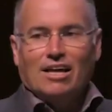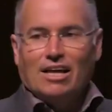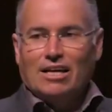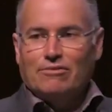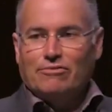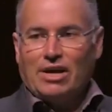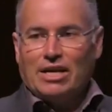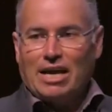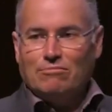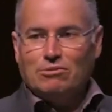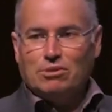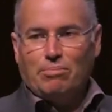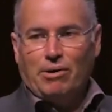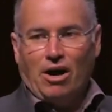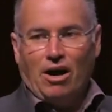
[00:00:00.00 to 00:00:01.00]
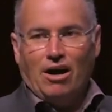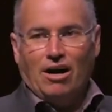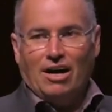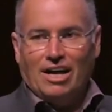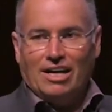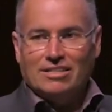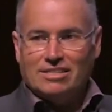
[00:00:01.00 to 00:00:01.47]
and if I came to
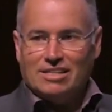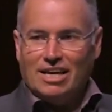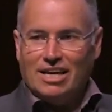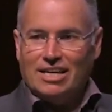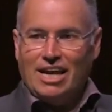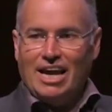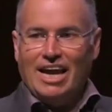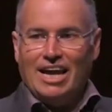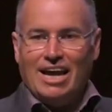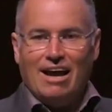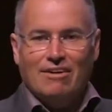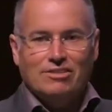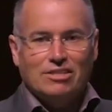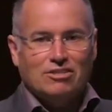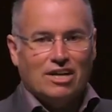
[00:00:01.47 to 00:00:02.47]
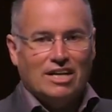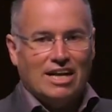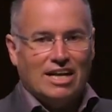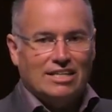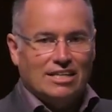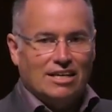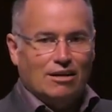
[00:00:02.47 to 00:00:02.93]
Paul and said, hey, I have this great
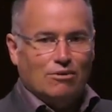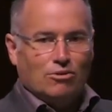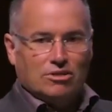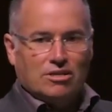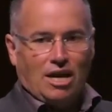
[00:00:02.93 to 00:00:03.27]
idea where